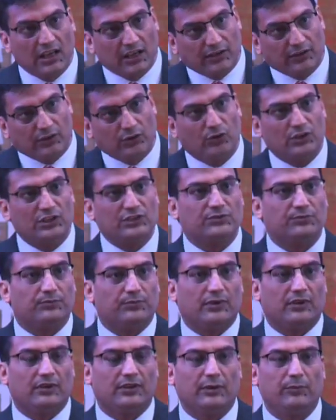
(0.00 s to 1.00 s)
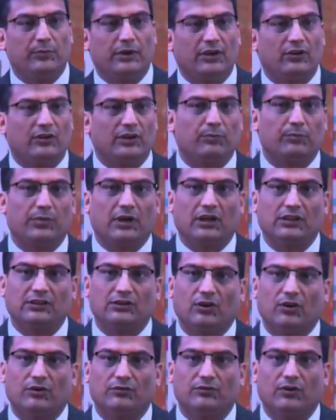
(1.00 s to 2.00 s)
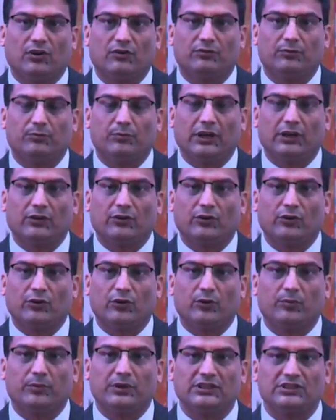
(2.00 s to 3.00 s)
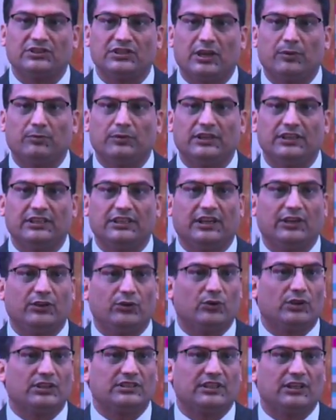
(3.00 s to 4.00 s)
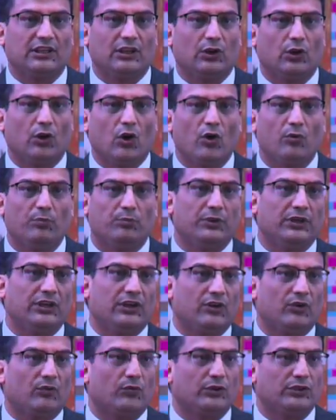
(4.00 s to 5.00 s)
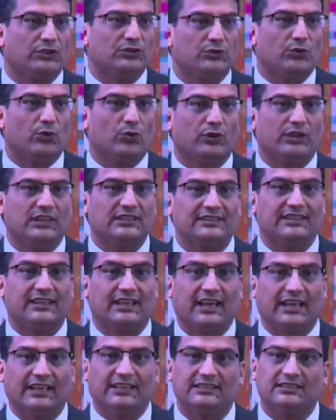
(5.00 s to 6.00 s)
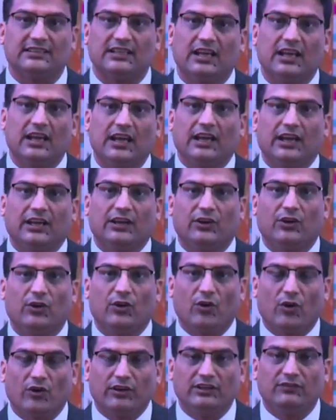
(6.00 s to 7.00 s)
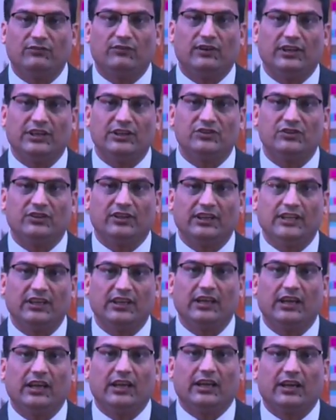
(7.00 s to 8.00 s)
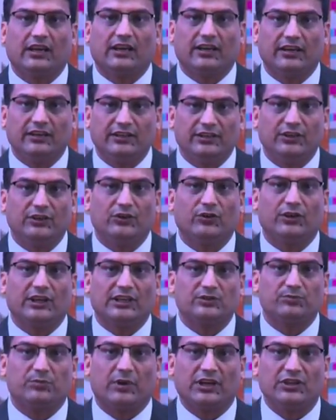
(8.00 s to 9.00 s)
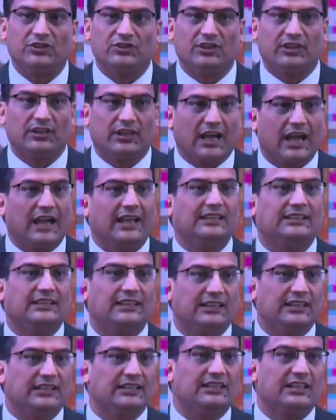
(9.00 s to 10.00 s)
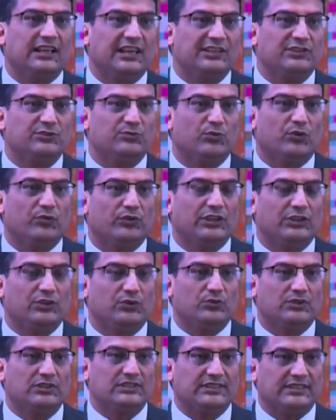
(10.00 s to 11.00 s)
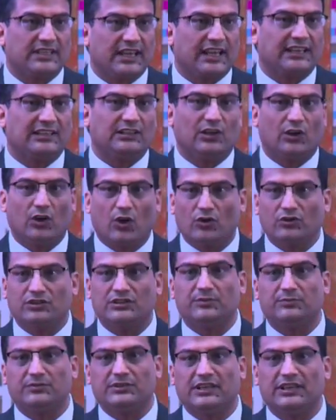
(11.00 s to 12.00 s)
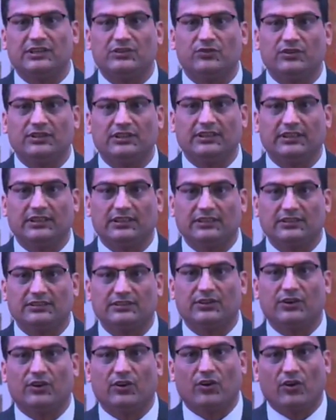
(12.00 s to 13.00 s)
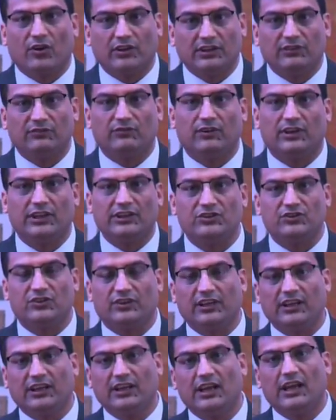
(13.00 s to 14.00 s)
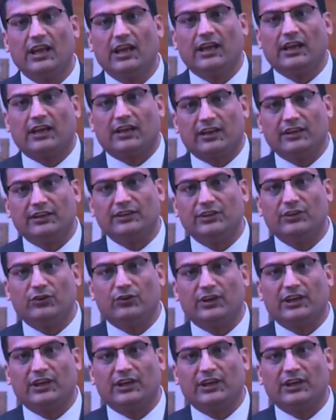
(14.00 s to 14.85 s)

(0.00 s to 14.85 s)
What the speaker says: US remained on a path of macroeconomic stability, and US had a long period of what is known as NICE, non-inflationary continued expansion. I think India is moving towards that long-term 10, 20 years, non-inflationary continued